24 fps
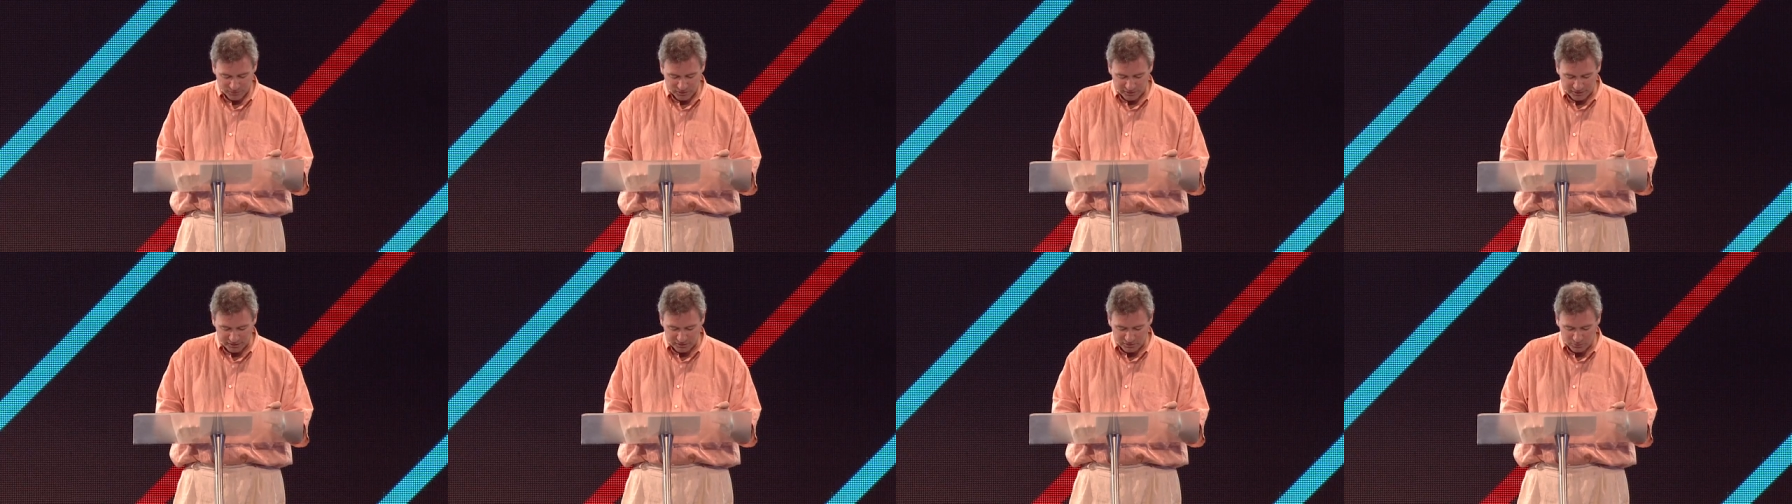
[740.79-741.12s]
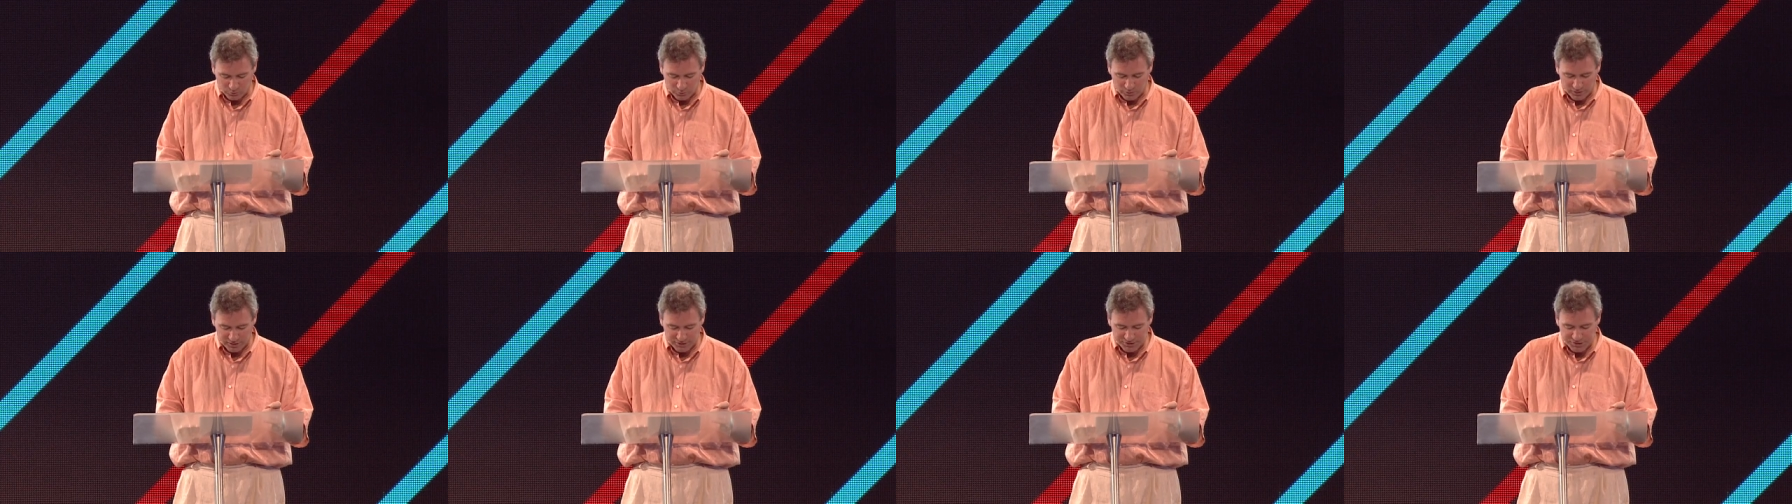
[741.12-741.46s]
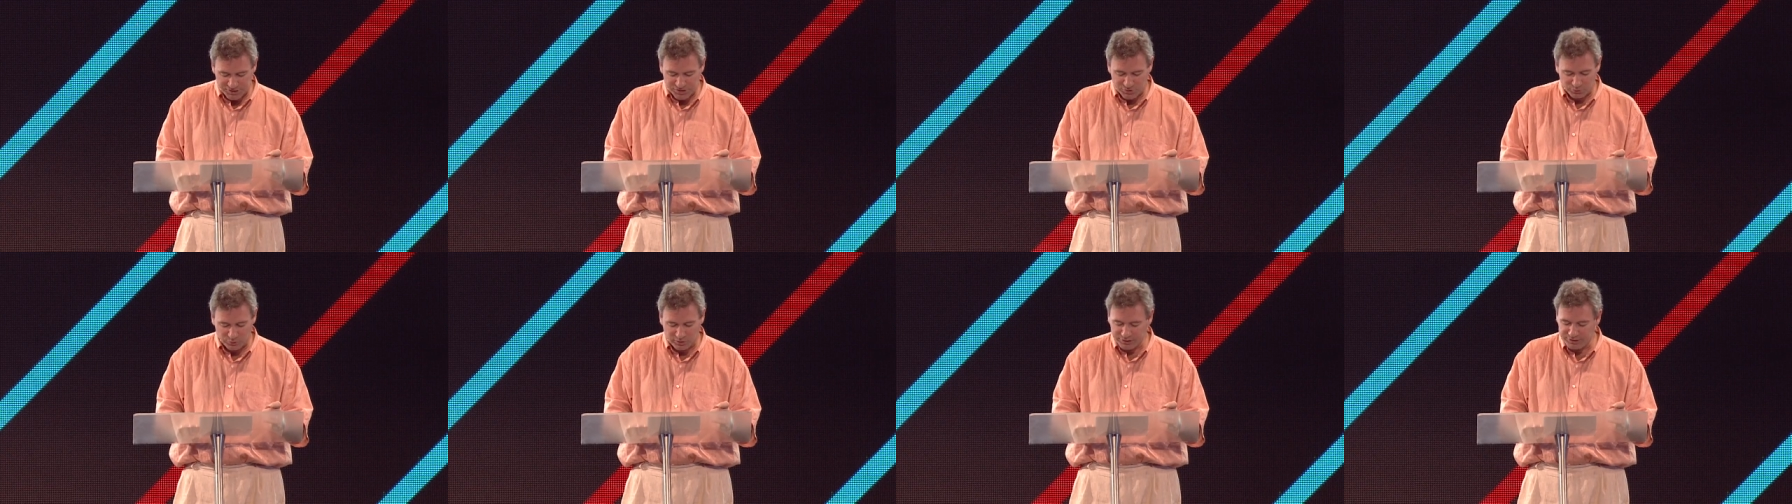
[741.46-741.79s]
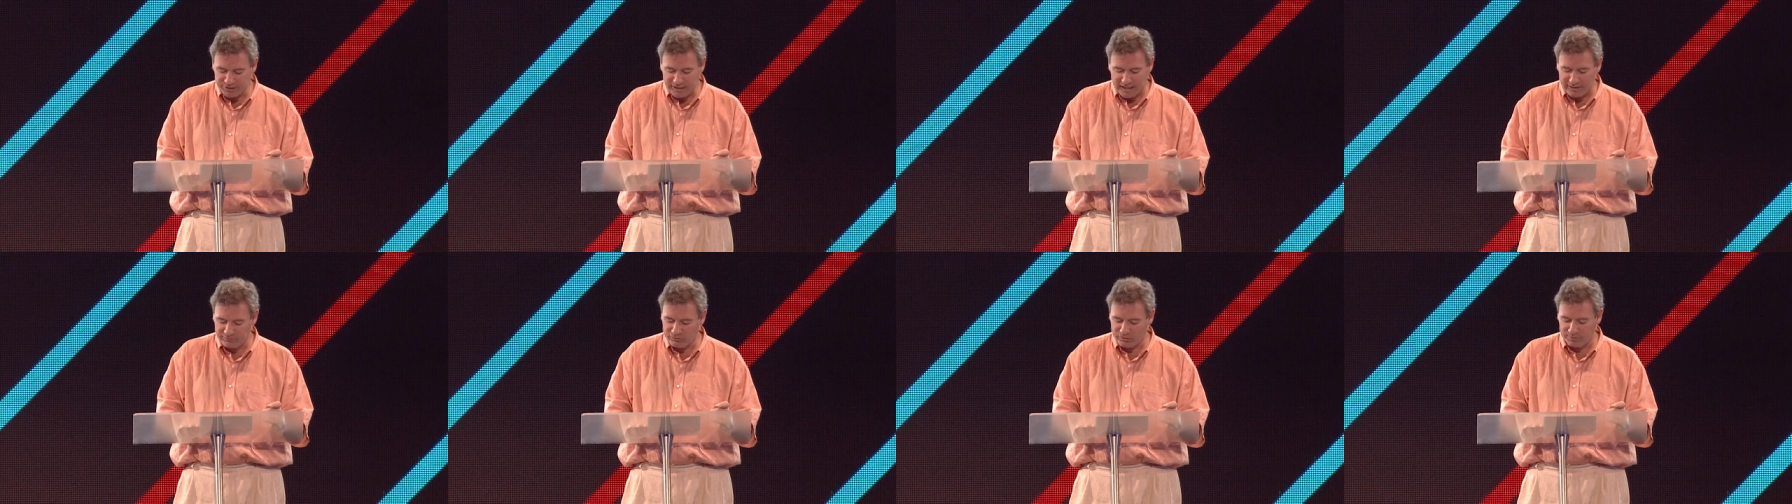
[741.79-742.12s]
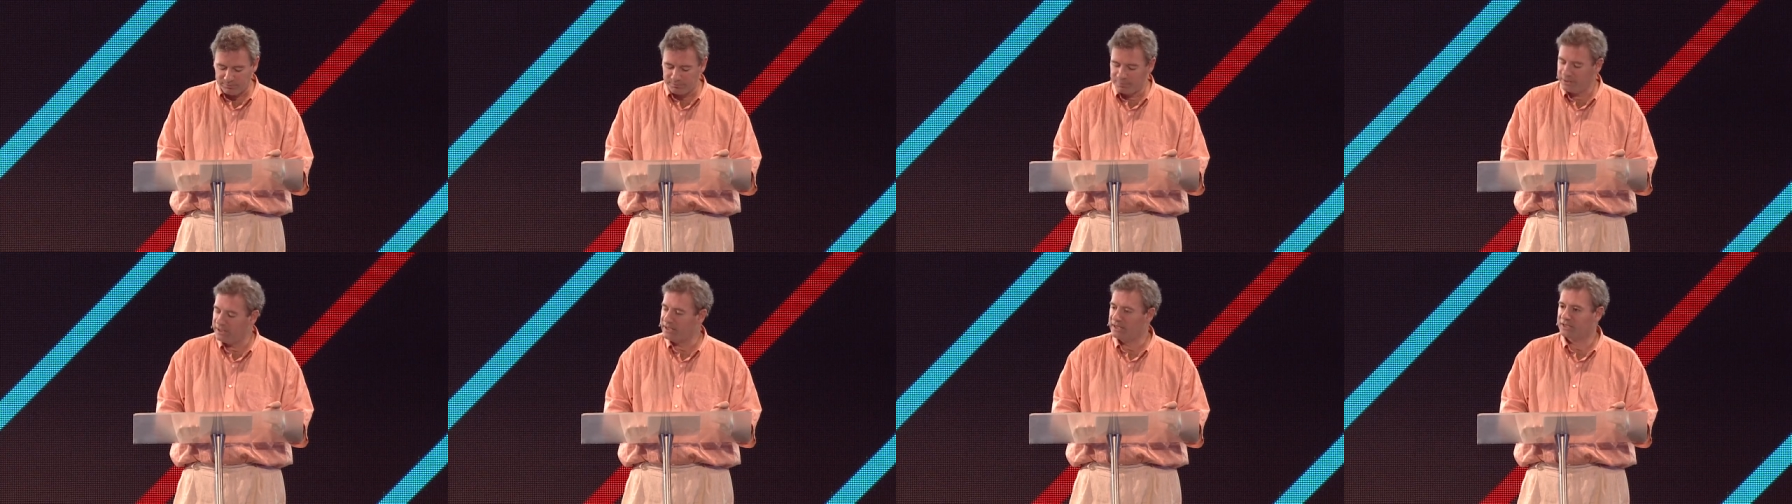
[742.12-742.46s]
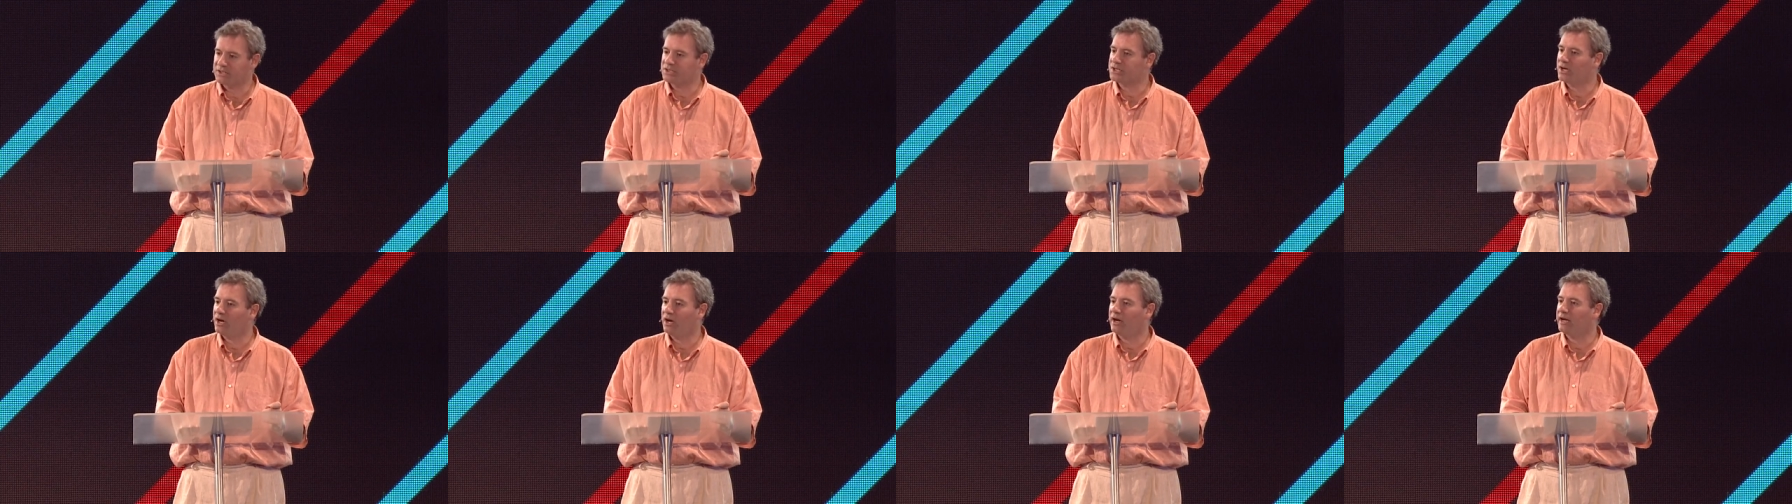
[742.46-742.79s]
In other words, there will never be a
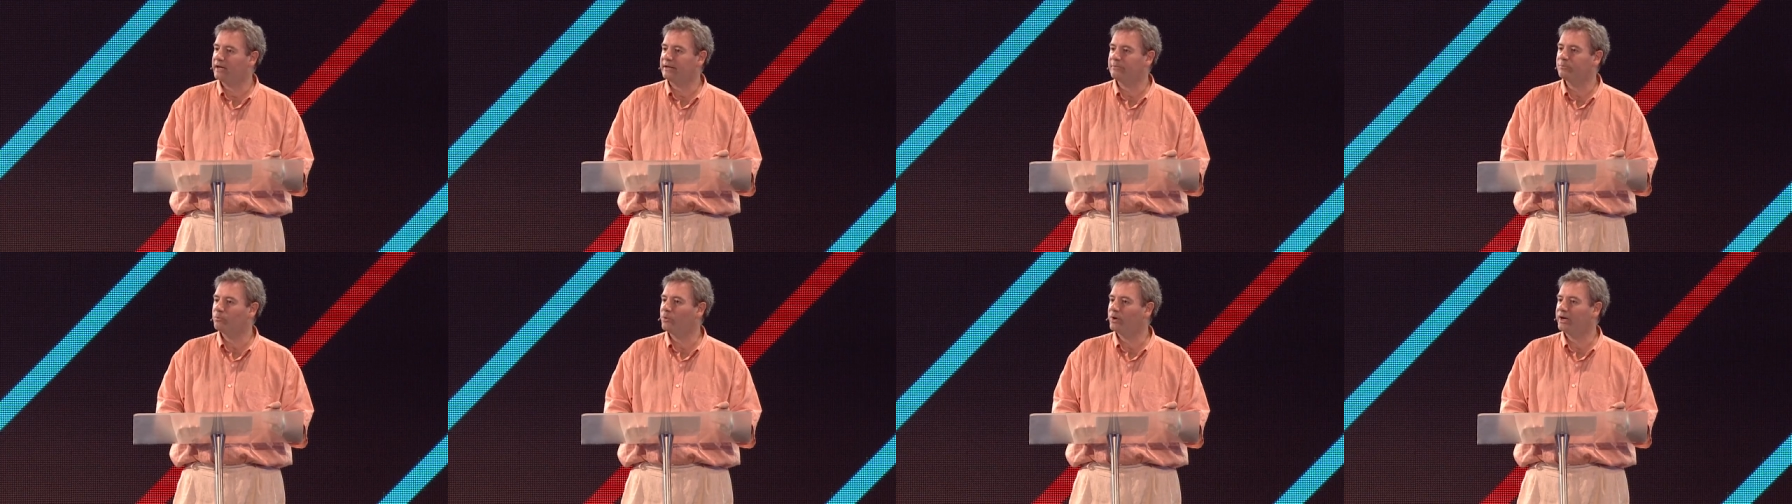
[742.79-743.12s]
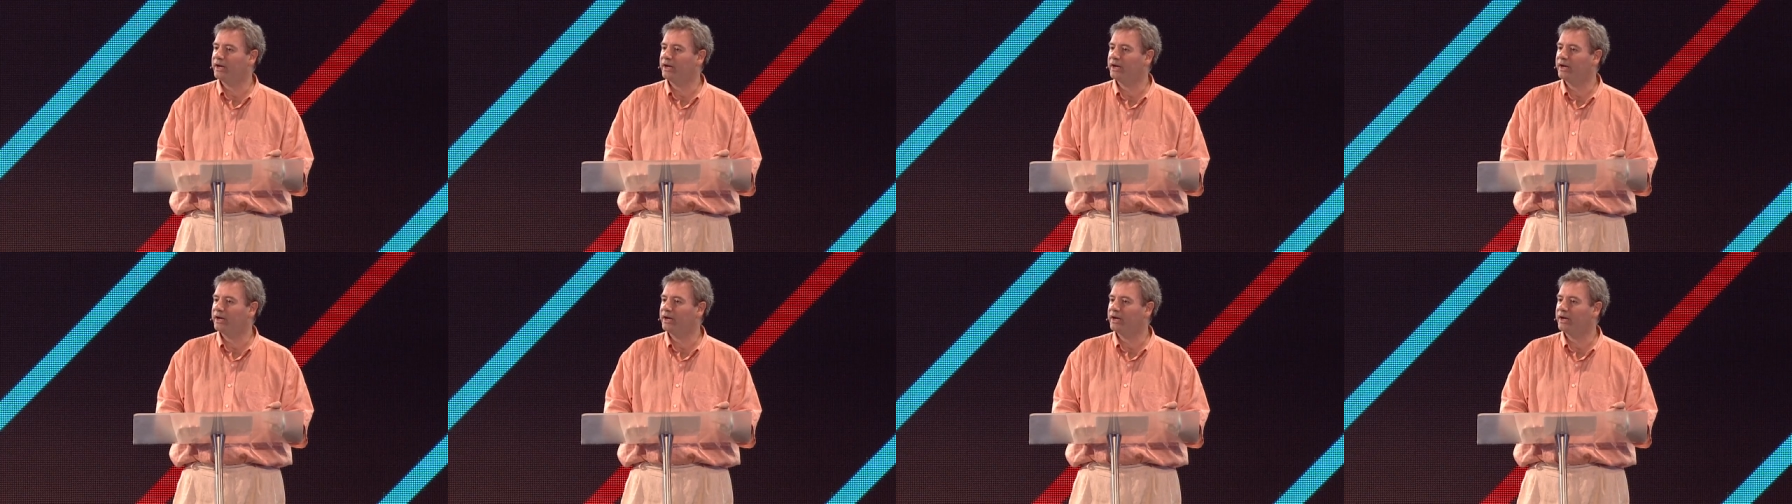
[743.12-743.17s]
time